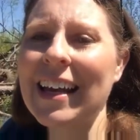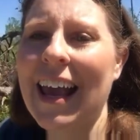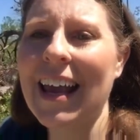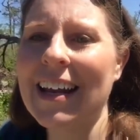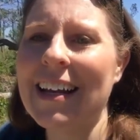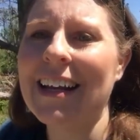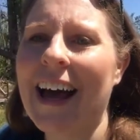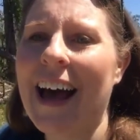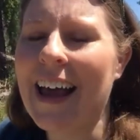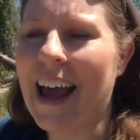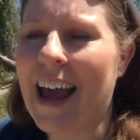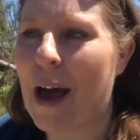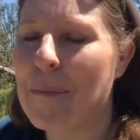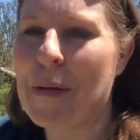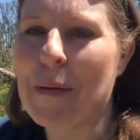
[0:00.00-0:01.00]
Caden guy,
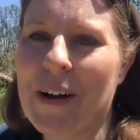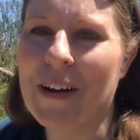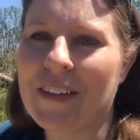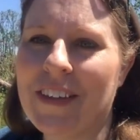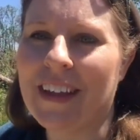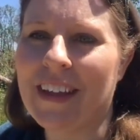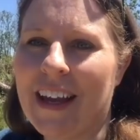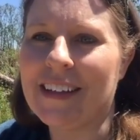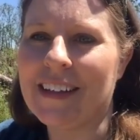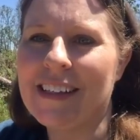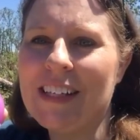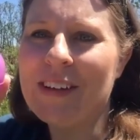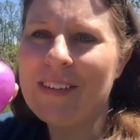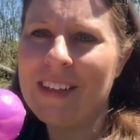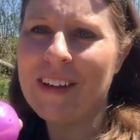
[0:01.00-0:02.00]
happy birthday to
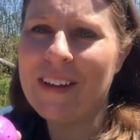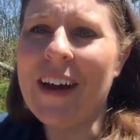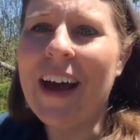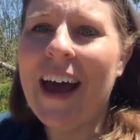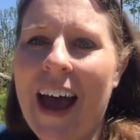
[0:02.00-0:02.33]
you.